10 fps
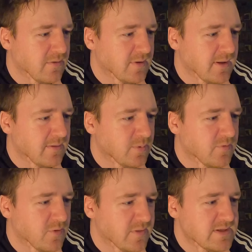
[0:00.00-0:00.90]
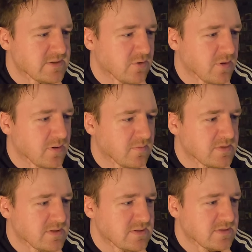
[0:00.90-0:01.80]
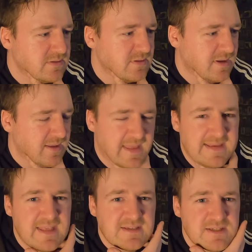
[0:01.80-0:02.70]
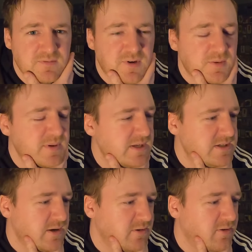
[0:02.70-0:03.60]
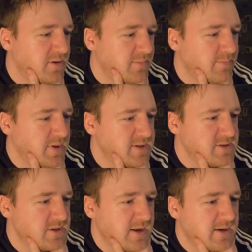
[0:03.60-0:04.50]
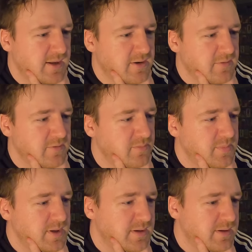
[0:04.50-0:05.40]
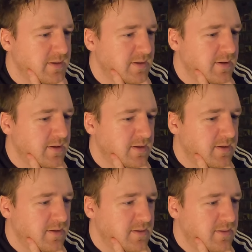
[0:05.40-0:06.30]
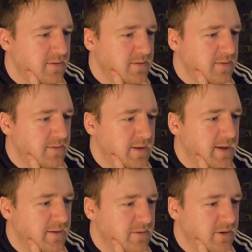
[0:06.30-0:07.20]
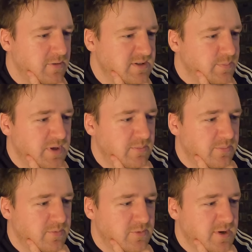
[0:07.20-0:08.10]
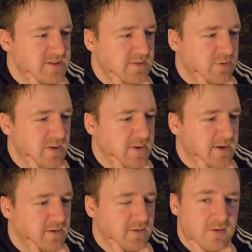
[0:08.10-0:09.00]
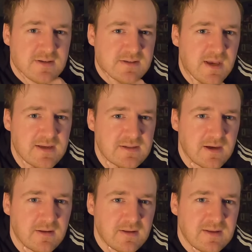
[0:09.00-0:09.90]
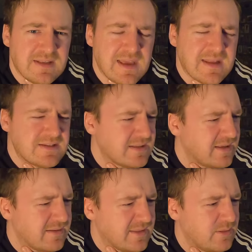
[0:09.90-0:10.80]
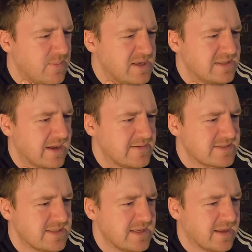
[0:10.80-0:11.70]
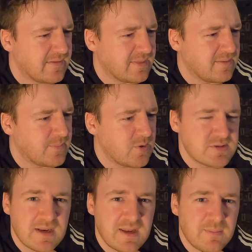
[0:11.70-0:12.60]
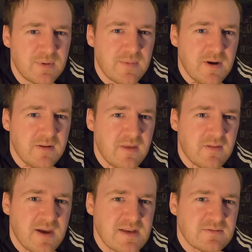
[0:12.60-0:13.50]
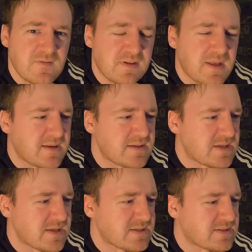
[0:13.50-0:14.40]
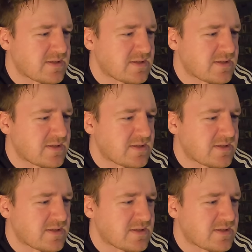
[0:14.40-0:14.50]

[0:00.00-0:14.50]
like before they score, which is, I guess that's just rugby in general because there's not a ton of room, but yeah, no, he's a crazy playmaker, crazy agile. Yeah, the main thing I was seeing the most out of him compared to the other guys we've looked at is his...